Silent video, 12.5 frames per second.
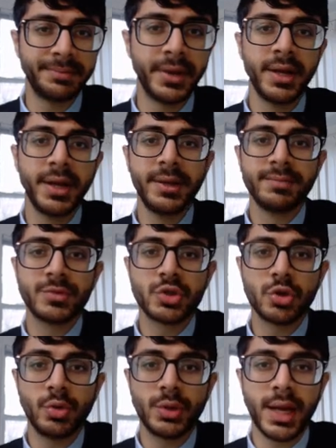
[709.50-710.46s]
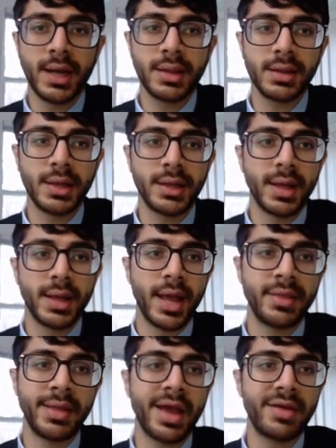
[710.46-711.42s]
them. So you can't
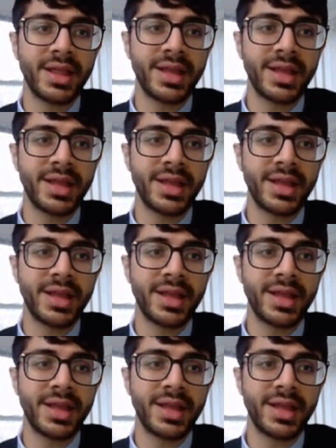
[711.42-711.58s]
and they have